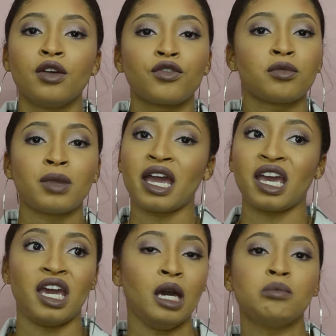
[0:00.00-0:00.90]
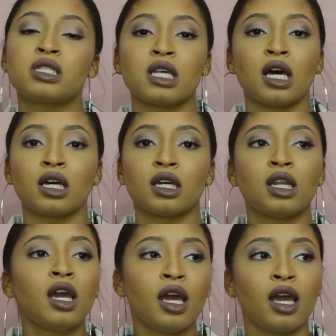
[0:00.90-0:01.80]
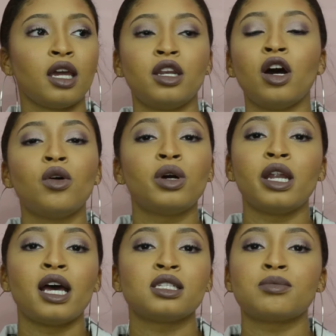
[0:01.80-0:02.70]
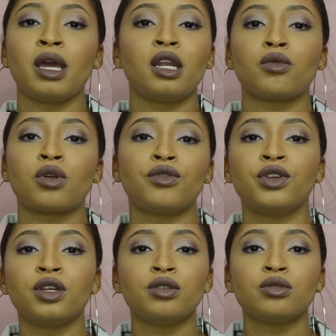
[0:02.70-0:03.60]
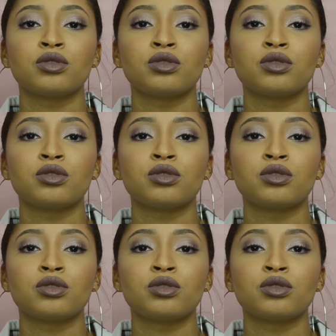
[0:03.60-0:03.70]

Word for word: from like Amazon and no one has made a review.